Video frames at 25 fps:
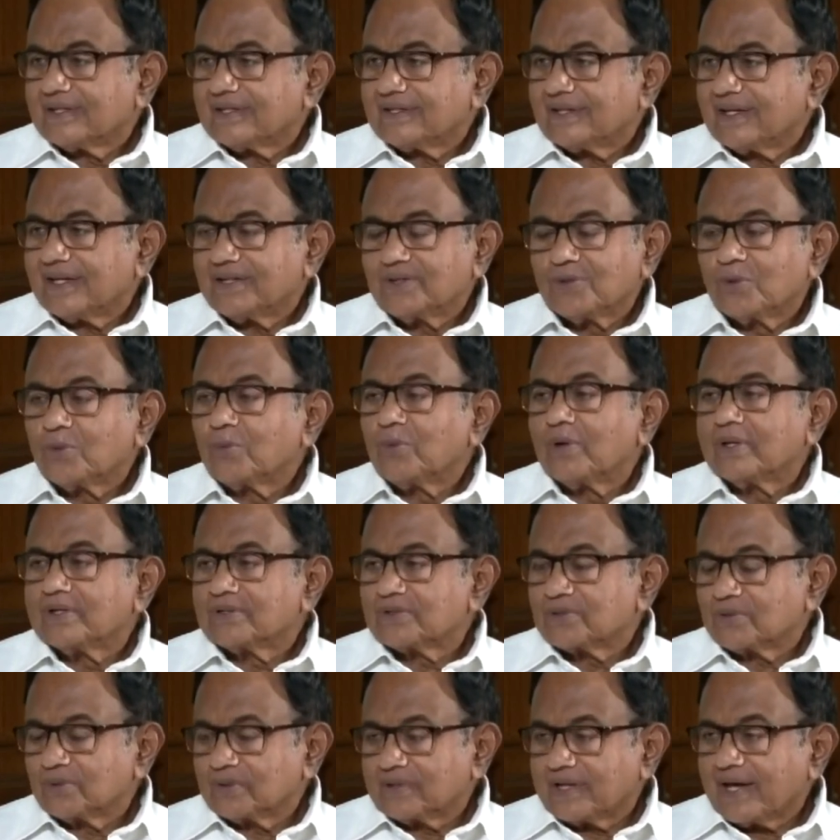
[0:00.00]
I don't
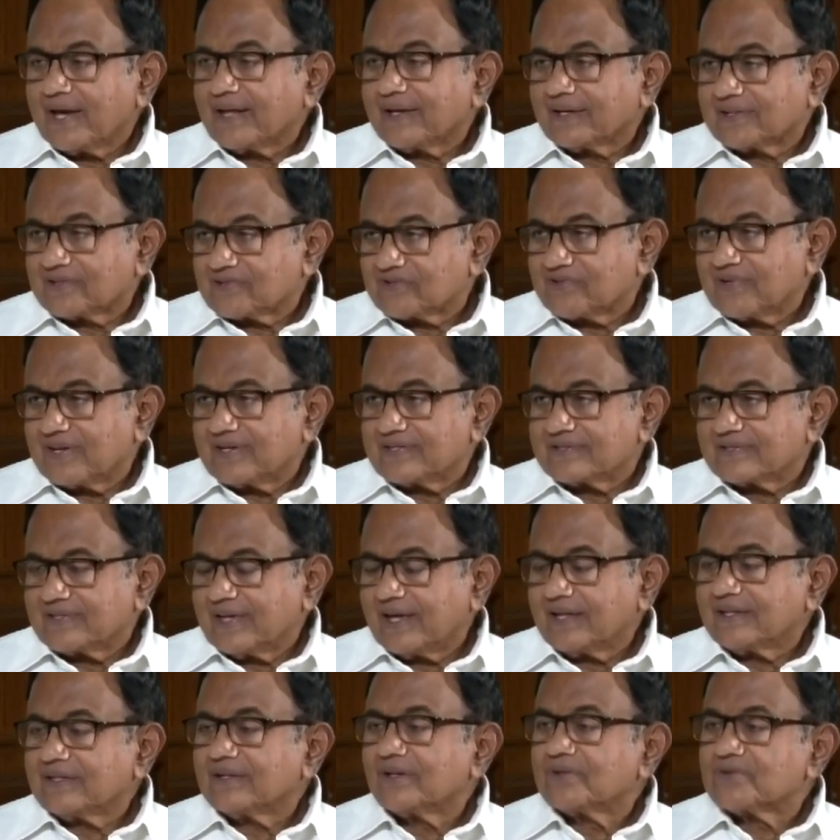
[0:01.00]
want to characterize
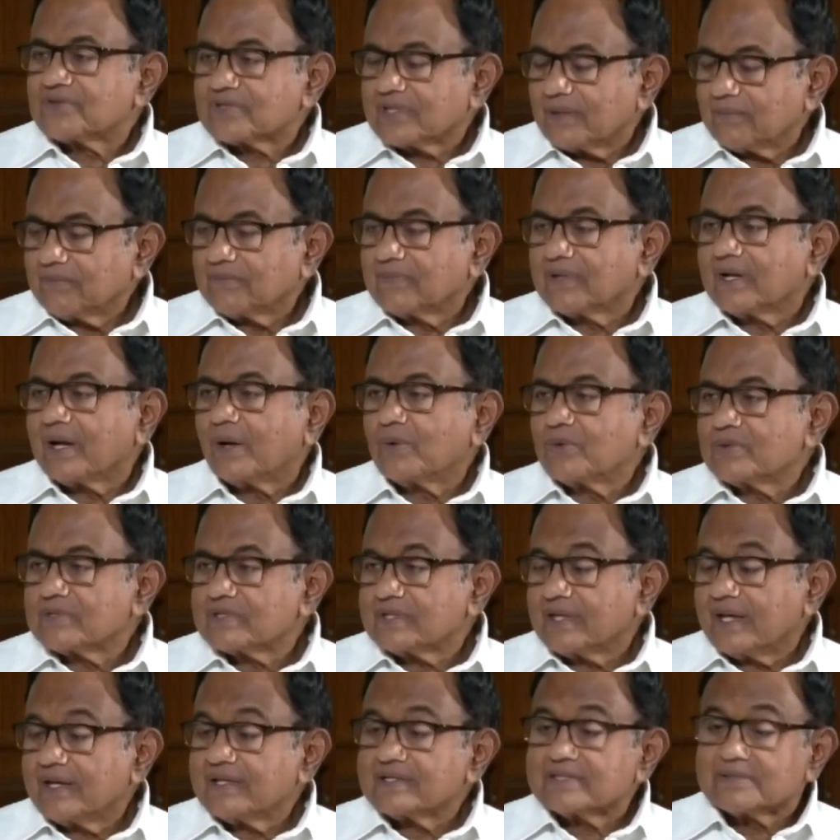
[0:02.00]
that. On some ground
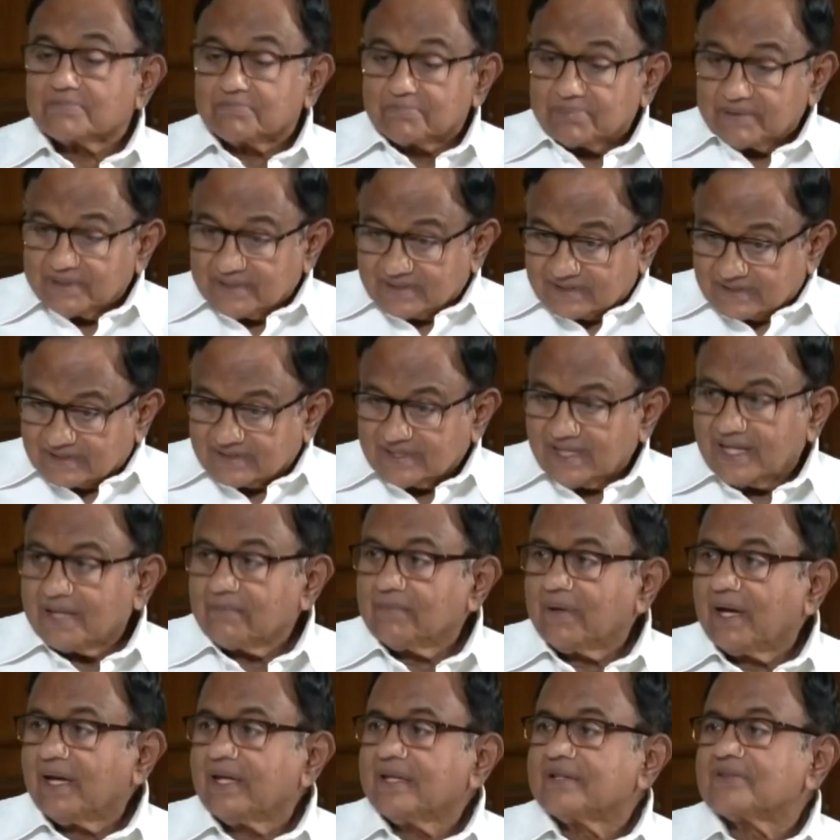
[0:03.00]
says, please stay
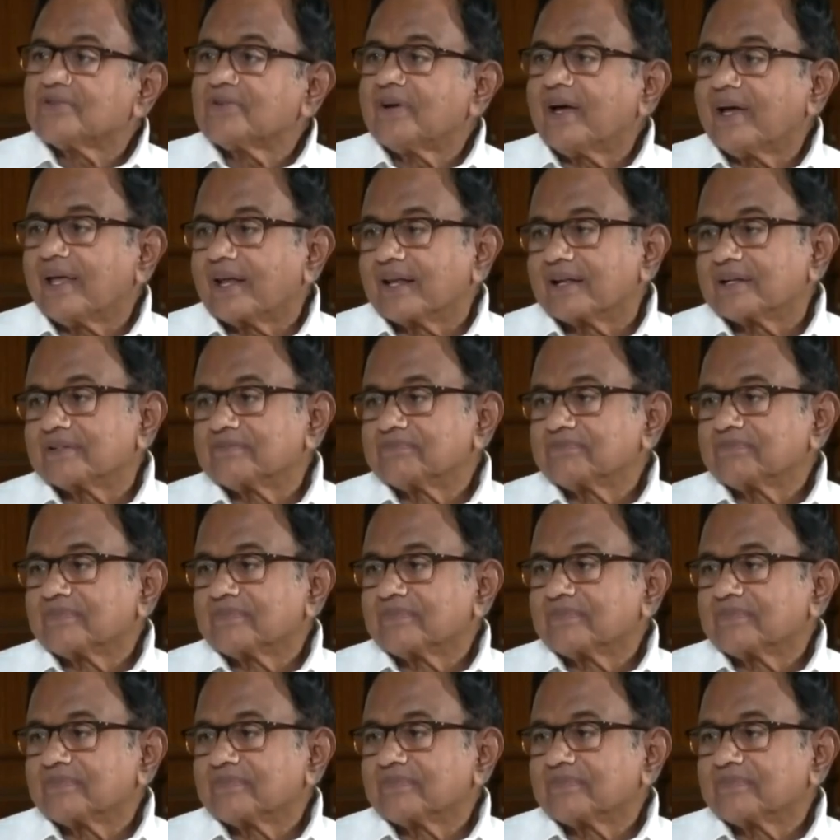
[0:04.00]
my trial.